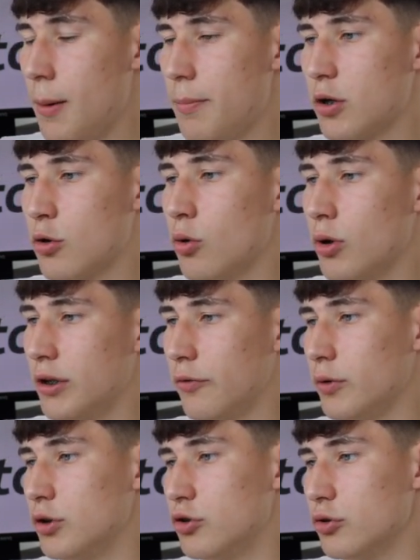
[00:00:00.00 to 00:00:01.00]
Bitcoin if
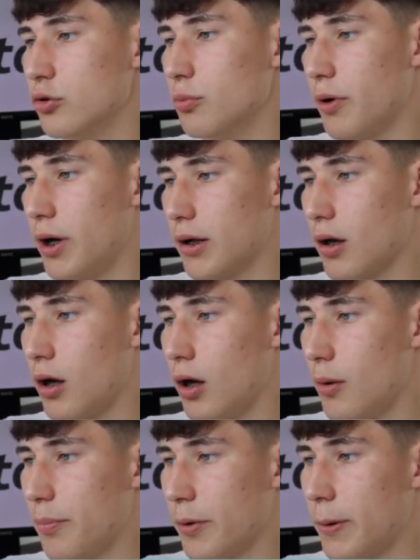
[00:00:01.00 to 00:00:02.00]
we do break
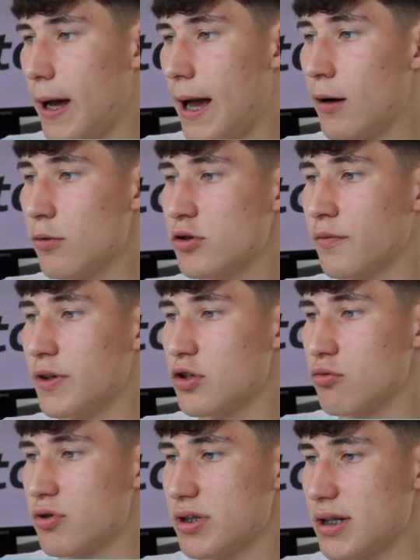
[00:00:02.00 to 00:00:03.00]
up out of
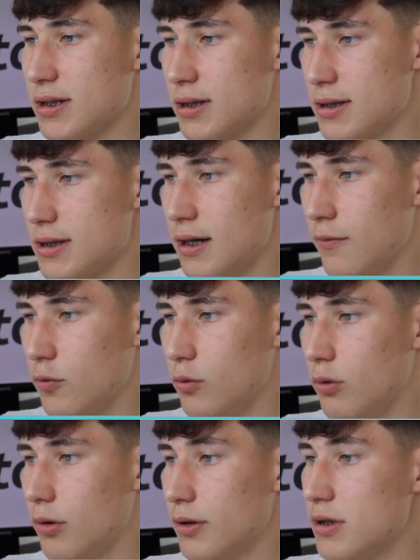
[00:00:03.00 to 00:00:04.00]
this resistance
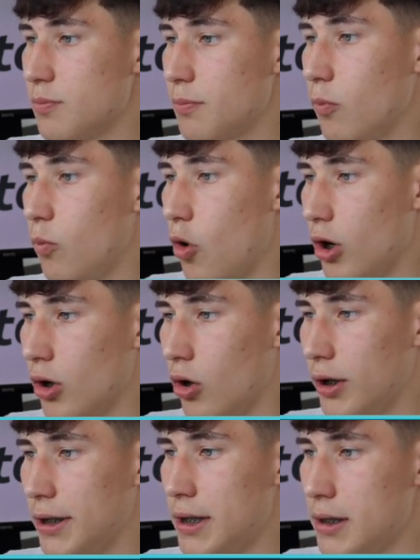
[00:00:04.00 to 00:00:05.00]
level, this white
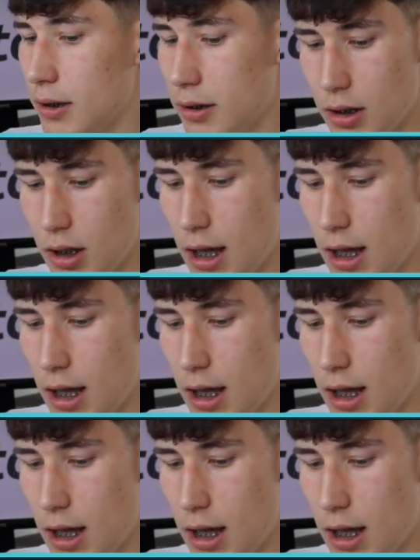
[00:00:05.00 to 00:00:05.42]
line here,